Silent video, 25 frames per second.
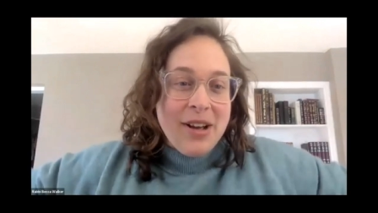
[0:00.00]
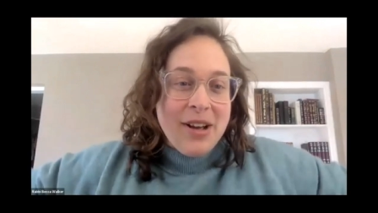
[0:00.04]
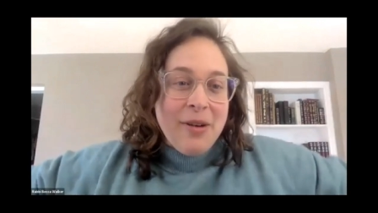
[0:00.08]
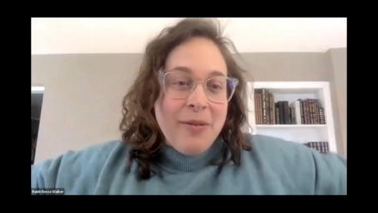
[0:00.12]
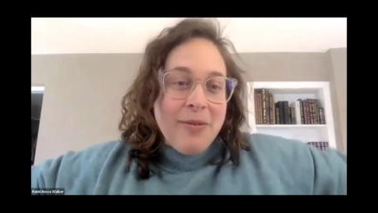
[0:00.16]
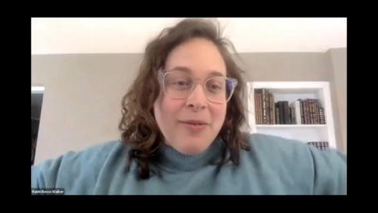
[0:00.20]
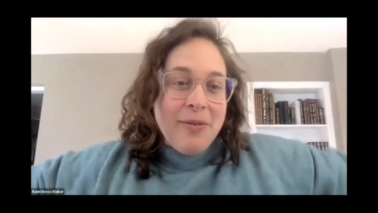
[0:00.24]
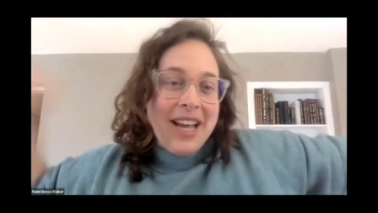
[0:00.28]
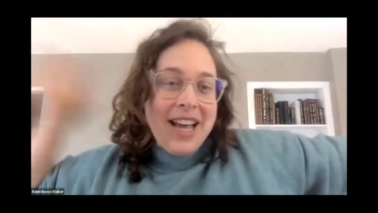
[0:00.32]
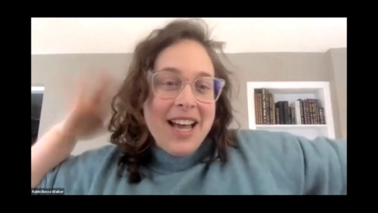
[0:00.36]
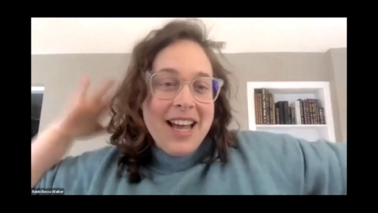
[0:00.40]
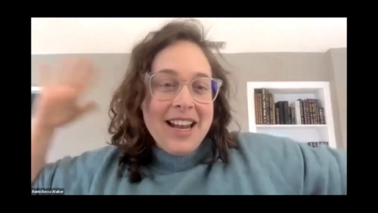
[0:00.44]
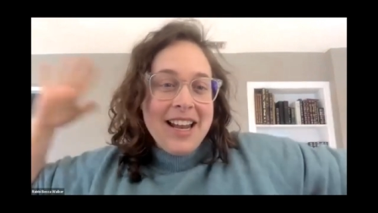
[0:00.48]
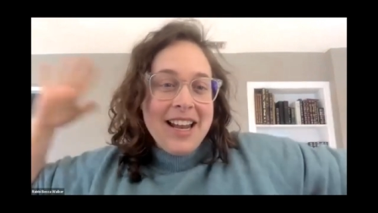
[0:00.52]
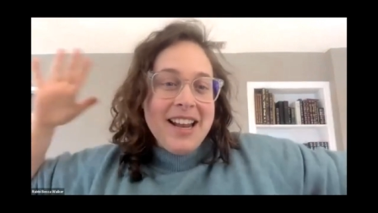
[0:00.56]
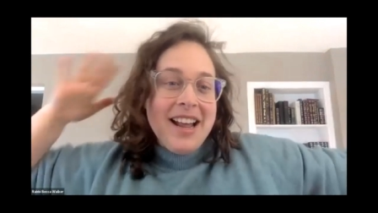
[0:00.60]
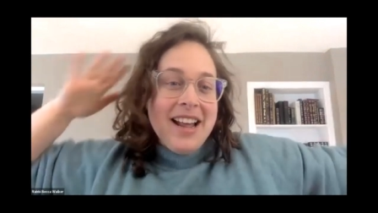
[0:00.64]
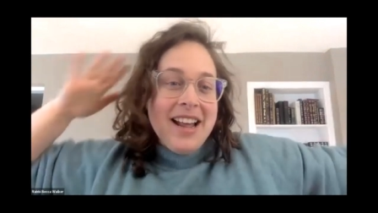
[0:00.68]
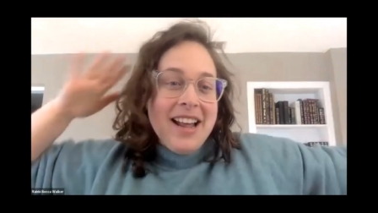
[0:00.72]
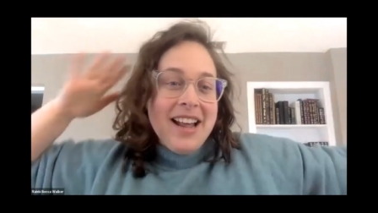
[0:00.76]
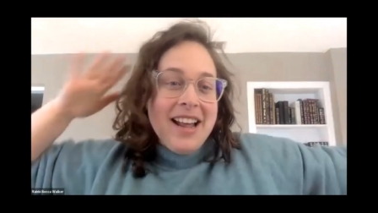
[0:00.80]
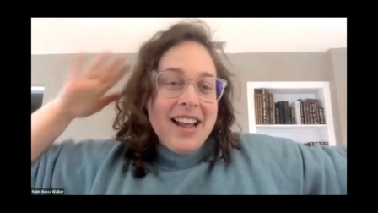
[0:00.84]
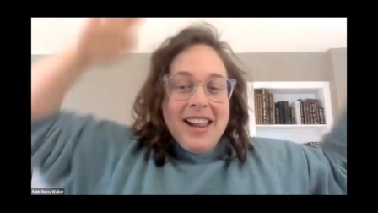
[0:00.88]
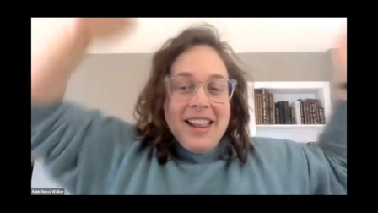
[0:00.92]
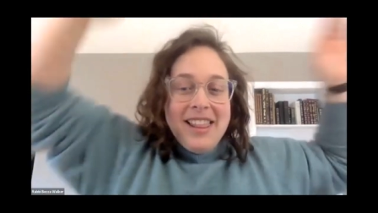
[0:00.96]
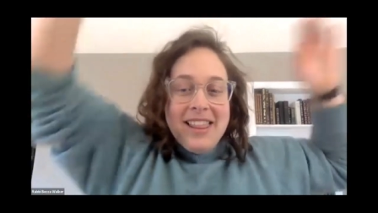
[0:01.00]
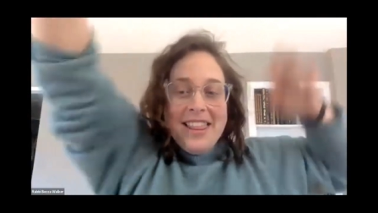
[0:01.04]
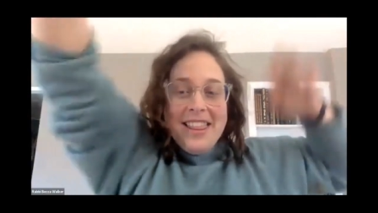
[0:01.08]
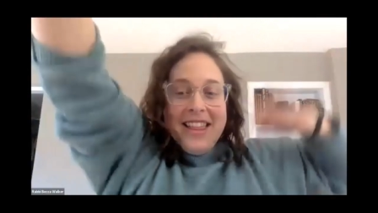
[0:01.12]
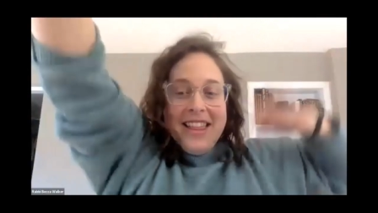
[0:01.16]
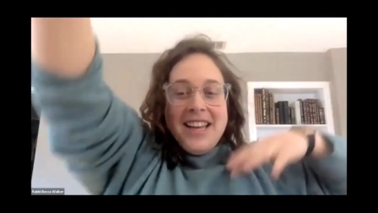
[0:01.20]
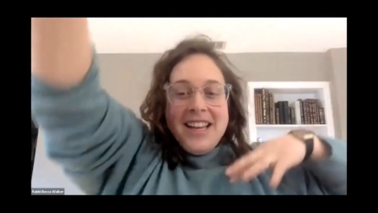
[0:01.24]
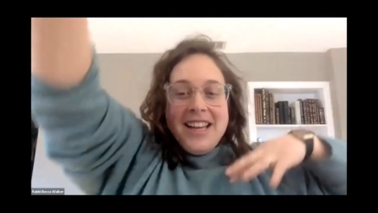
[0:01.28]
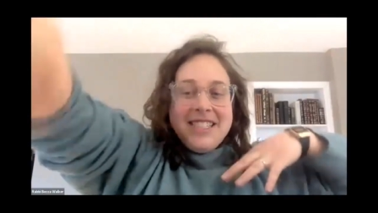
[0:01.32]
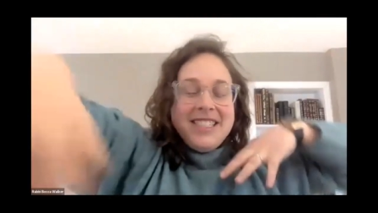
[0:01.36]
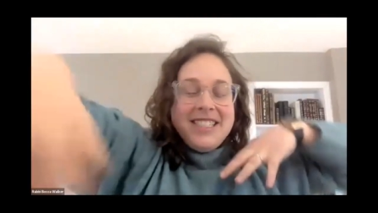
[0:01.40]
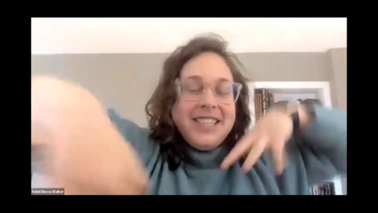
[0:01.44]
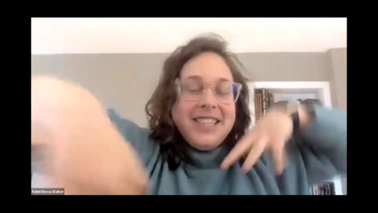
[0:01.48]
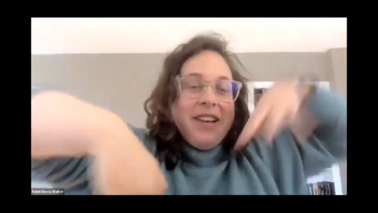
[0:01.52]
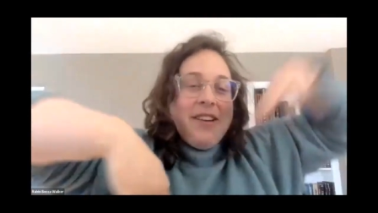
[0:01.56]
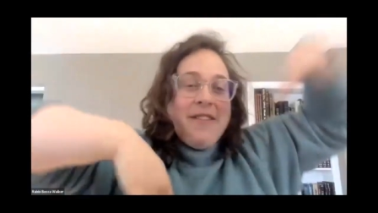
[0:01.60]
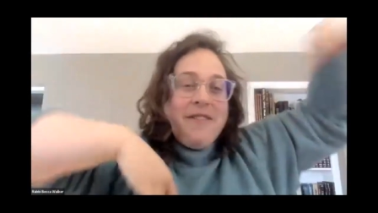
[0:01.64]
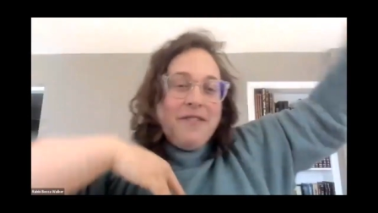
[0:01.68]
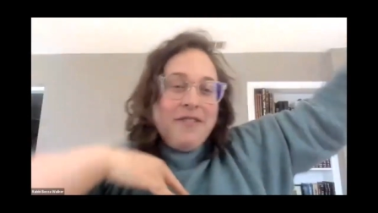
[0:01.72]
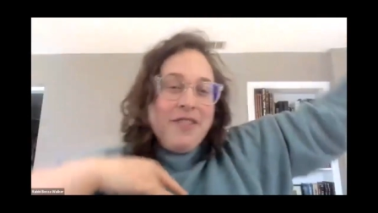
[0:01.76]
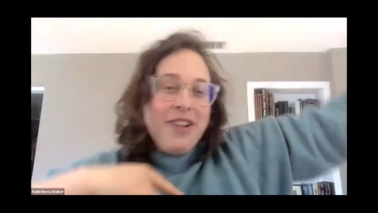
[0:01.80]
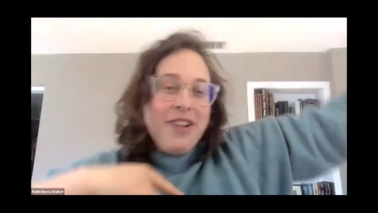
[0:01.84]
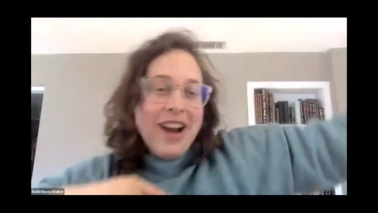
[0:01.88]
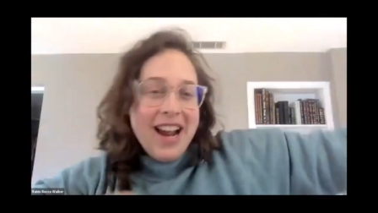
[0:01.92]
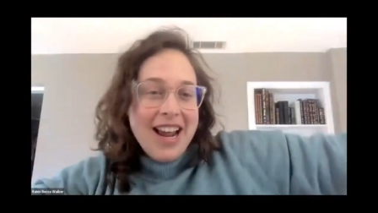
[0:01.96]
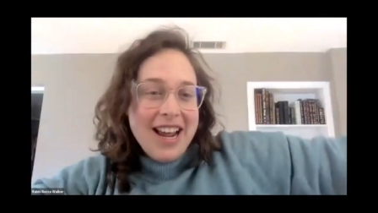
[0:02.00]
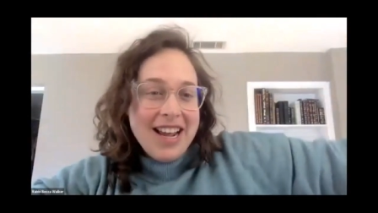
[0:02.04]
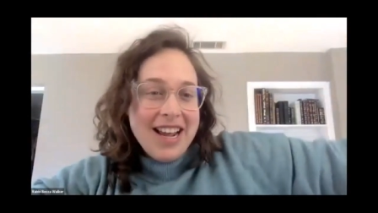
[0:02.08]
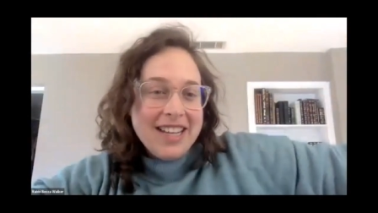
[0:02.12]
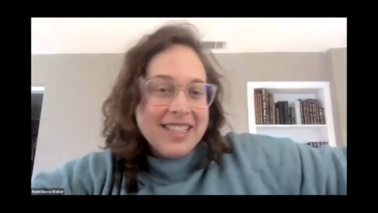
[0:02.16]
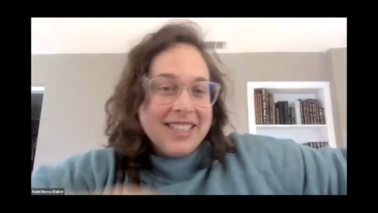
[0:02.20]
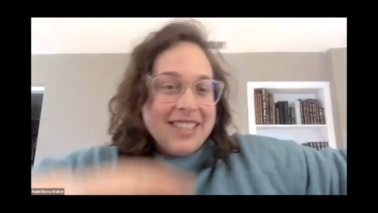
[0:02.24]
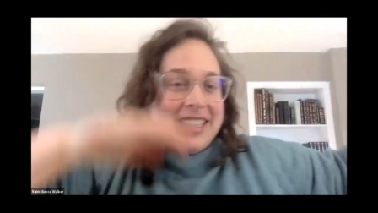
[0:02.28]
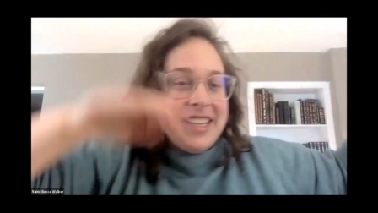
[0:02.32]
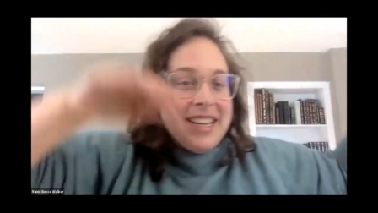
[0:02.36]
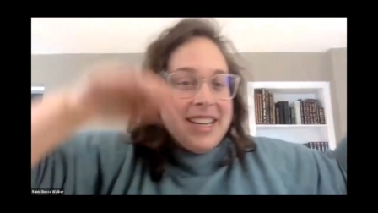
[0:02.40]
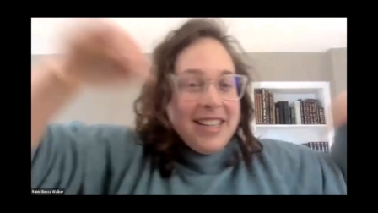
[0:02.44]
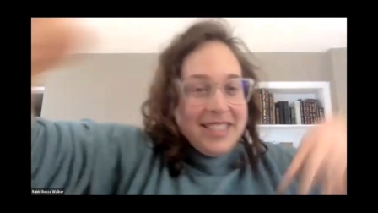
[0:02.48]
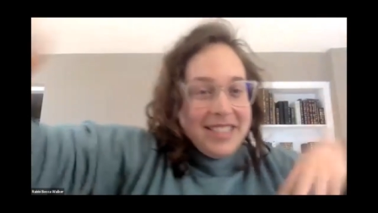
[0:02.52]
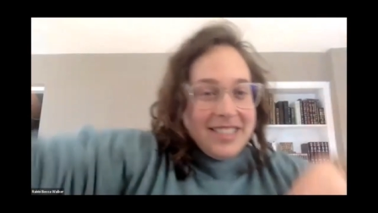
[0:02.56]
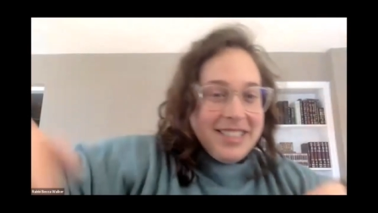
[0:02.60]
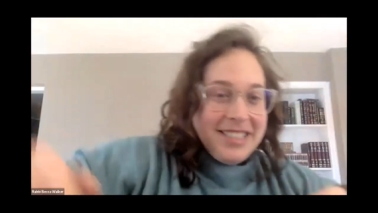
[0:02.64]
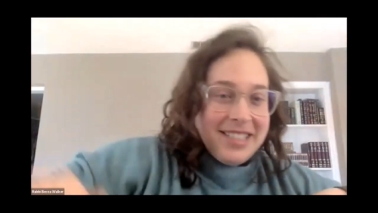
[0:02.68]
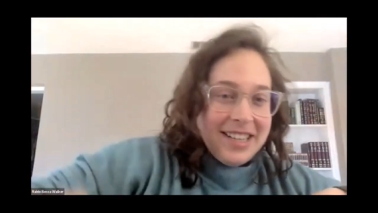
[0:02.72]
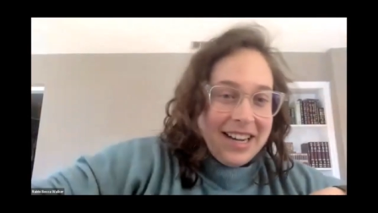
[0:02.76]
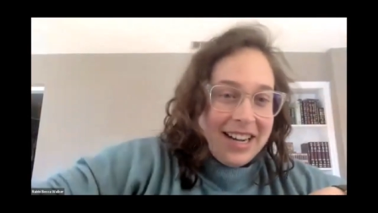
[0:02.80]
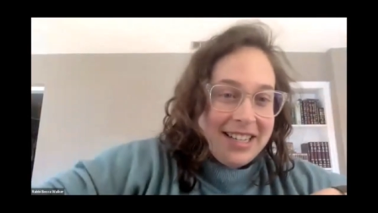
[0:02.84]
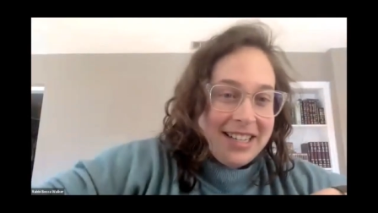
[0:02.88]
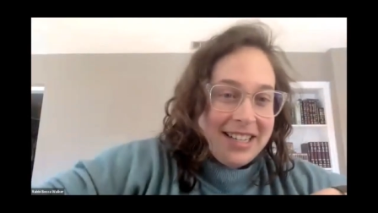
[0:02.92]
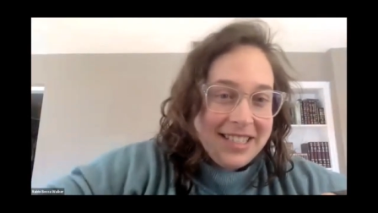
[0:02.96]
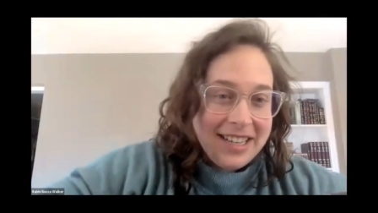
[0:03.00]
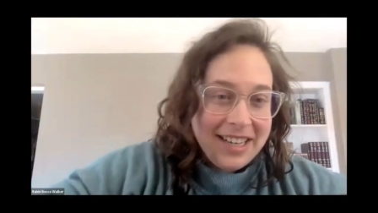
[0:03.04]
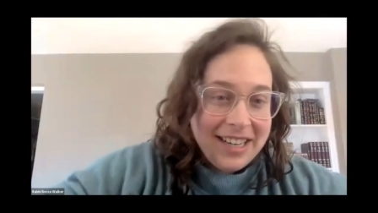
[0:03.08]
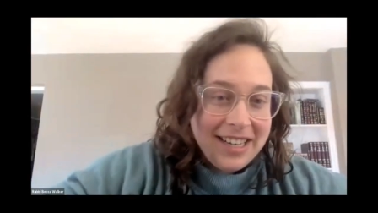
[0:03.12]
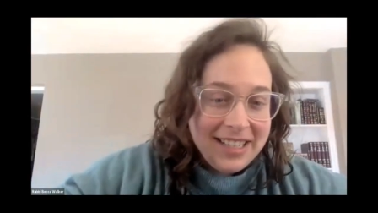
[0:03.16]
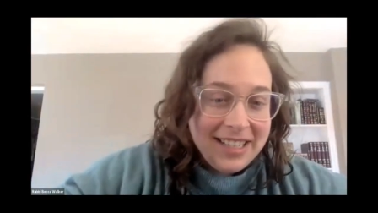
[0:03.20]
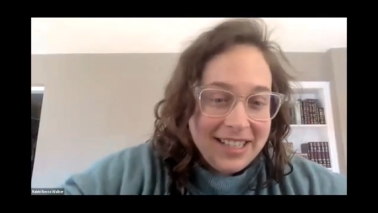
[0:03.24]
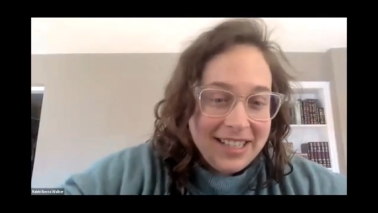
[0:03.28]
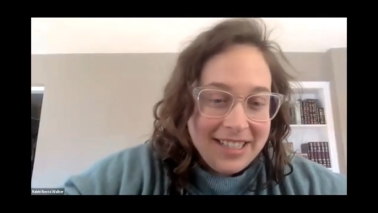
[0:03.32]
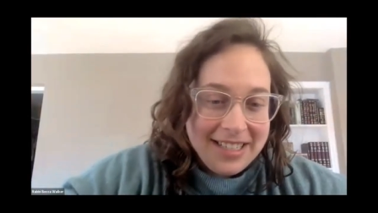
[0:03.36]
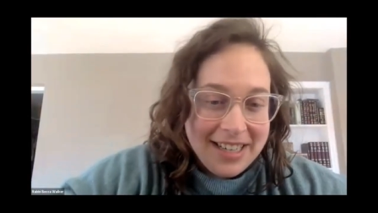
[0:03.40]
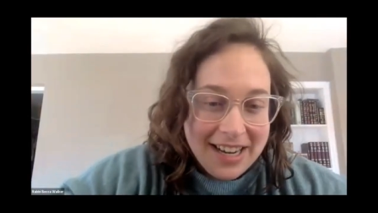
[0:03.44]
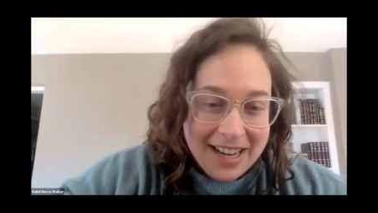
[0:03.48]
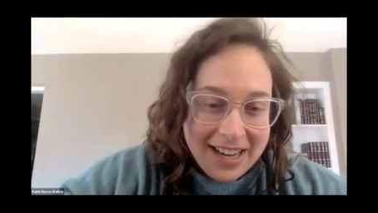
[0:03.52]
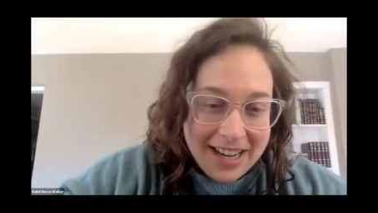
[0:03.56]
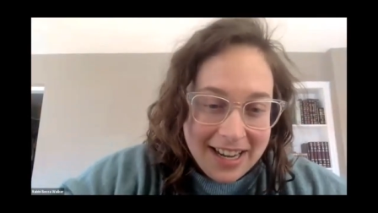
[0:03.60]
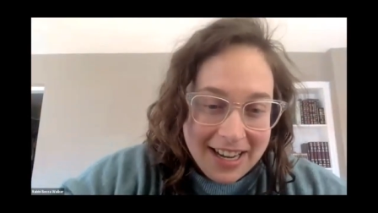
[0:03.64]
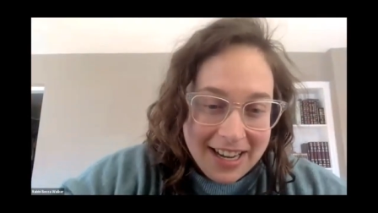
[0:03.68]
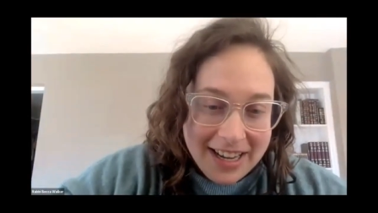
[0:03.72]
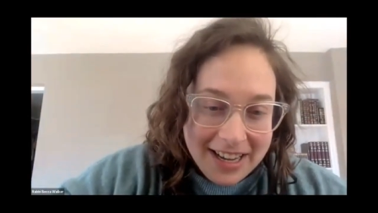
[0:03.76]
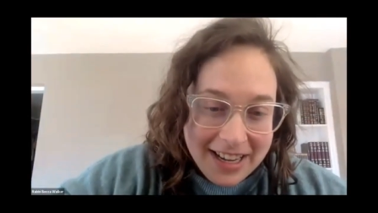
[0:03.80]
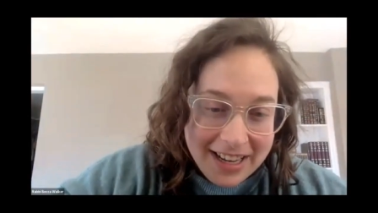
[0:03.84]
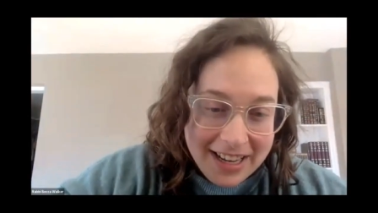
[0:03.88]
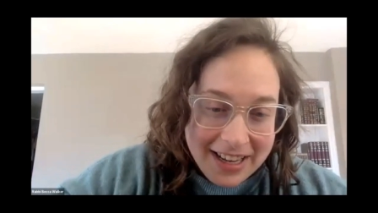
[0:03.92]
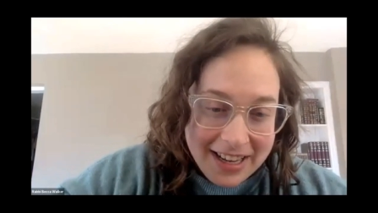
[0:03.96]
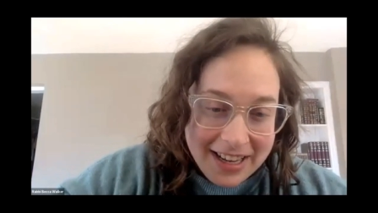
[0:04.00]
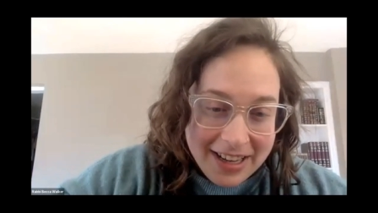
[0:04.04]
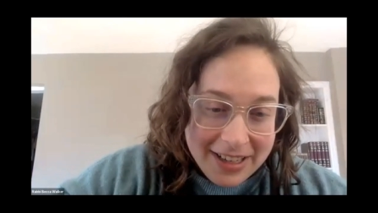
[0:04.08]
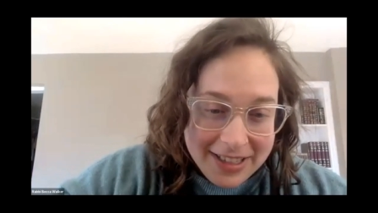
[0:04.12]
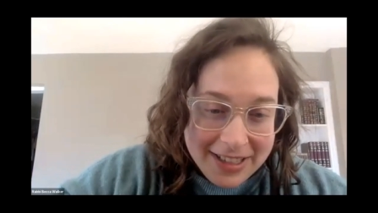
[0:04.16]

we get this phrase dot, dot, dot,